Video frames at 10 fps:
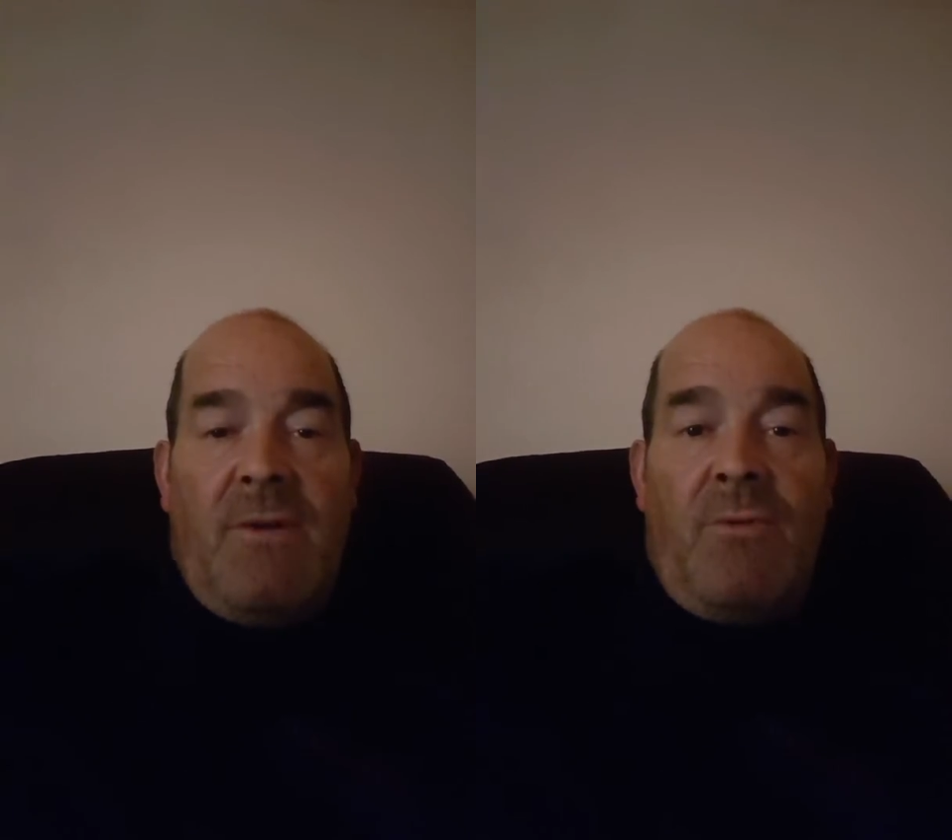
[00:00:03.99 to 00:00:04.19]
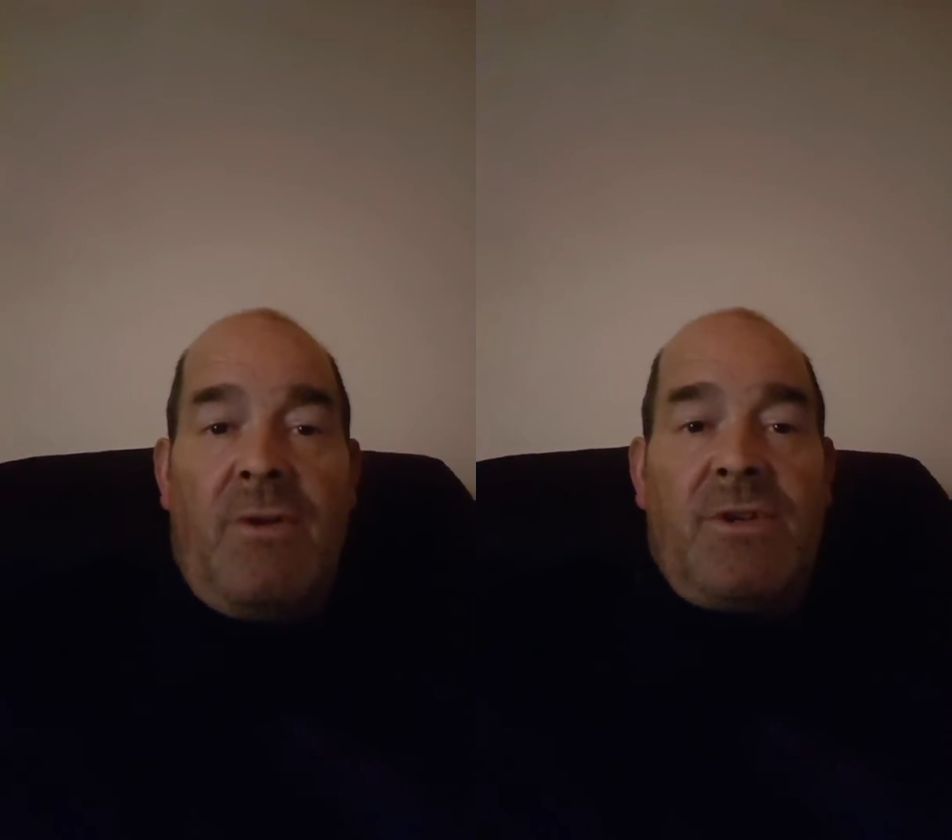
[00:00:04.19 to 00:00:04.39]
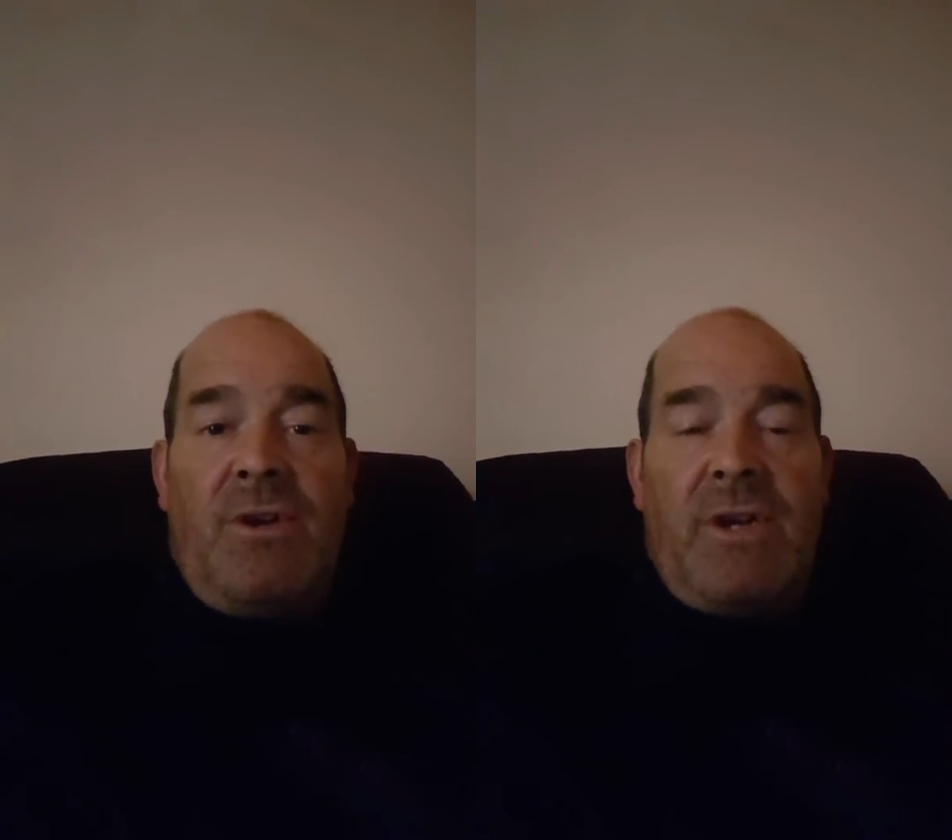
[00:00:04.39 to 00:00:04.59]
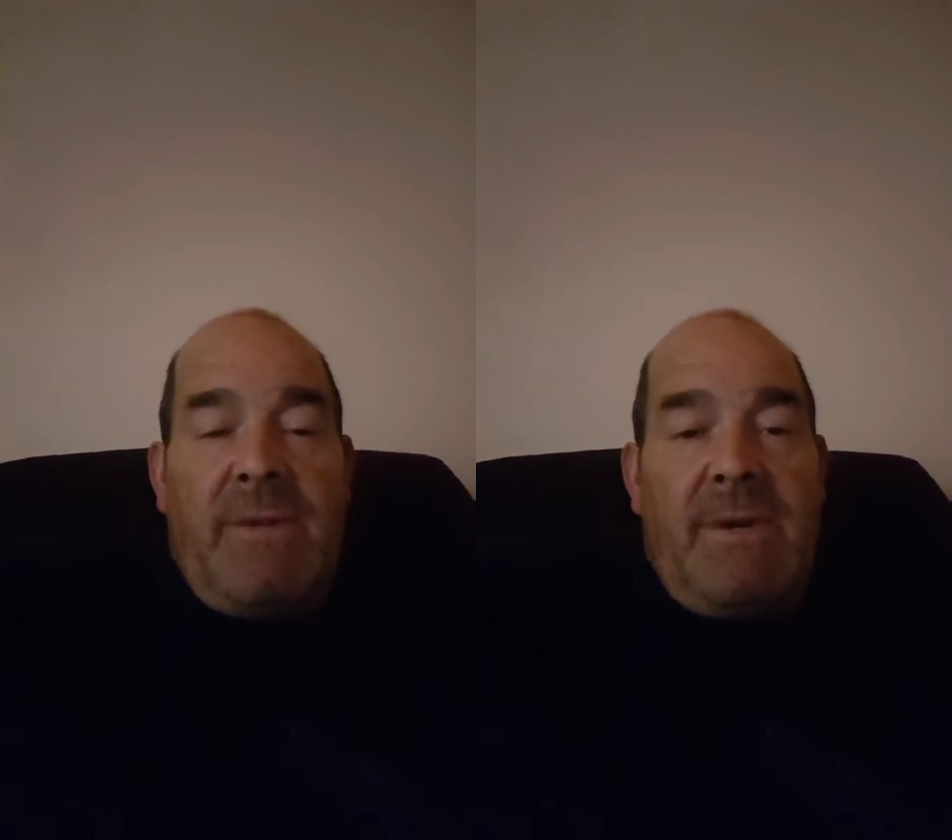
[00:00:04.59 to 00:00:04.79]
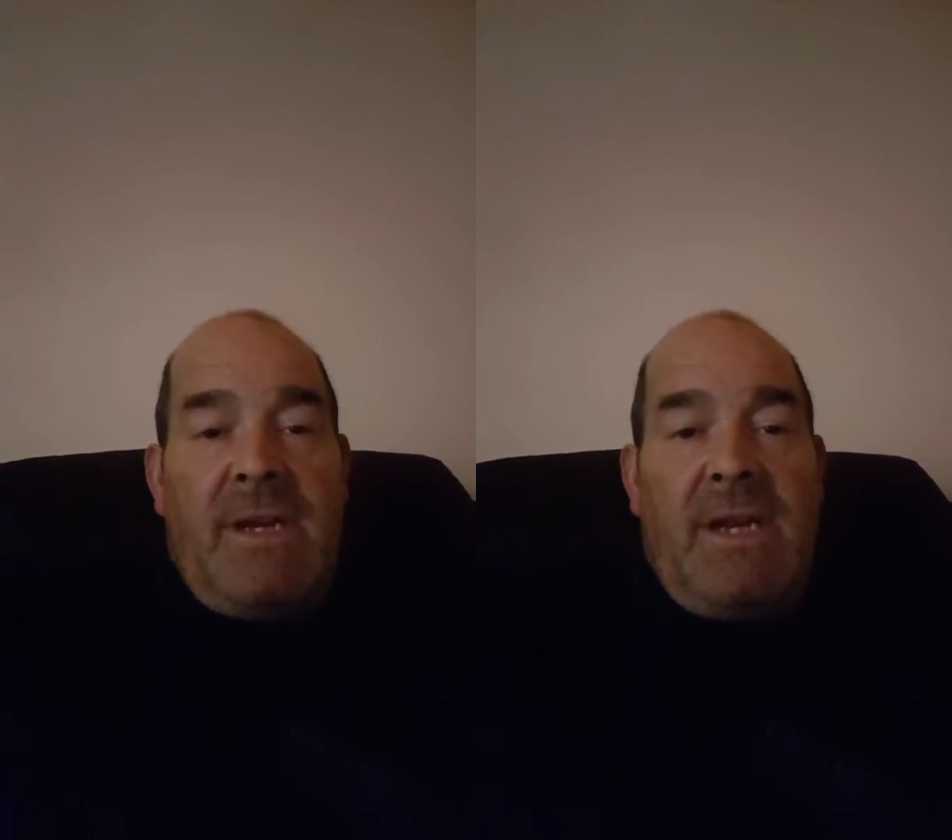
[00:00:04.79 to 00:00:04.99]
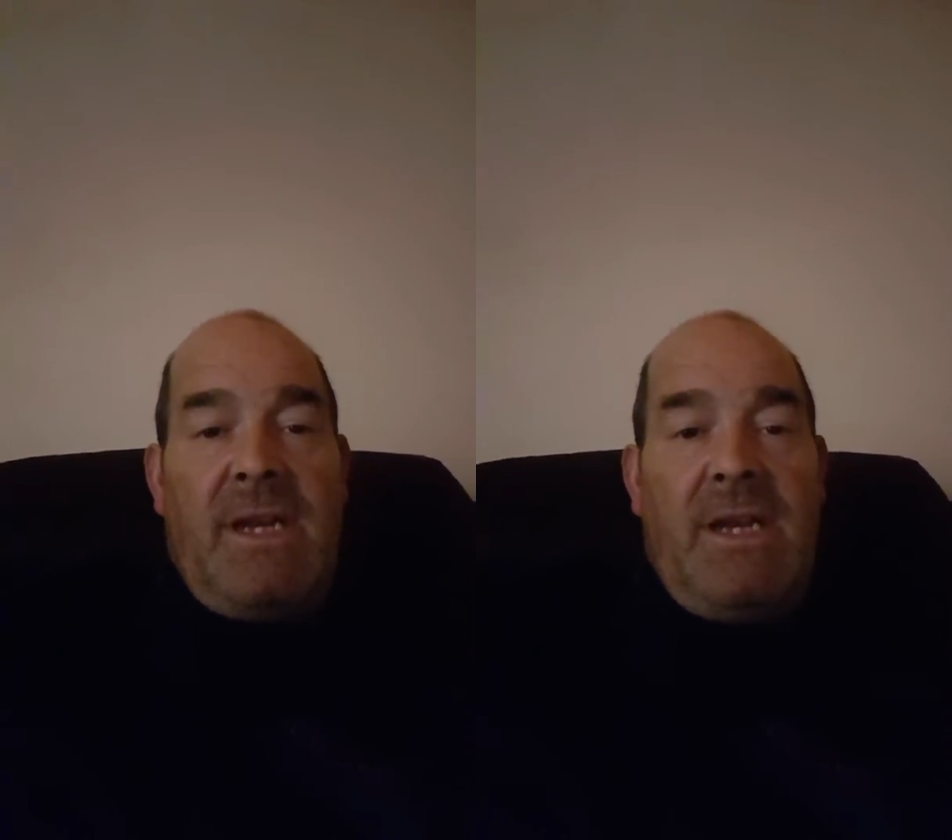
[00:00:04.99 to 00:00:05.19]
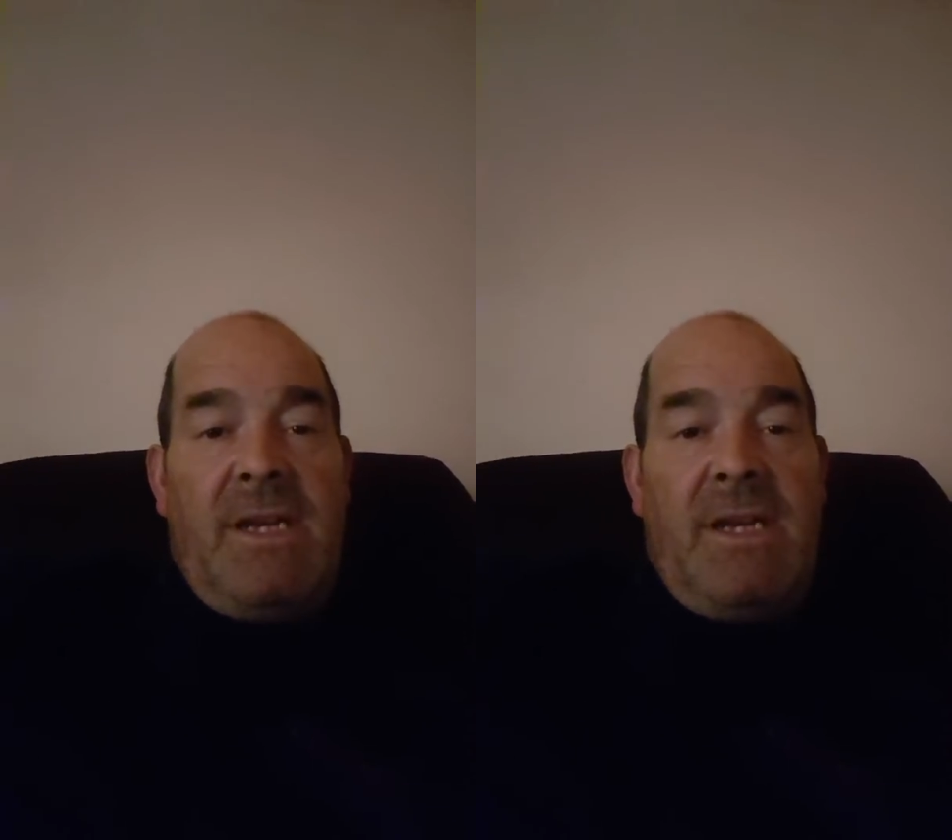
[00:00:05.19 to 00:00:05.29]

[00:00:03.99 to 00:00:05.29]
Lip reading: What we're talking about here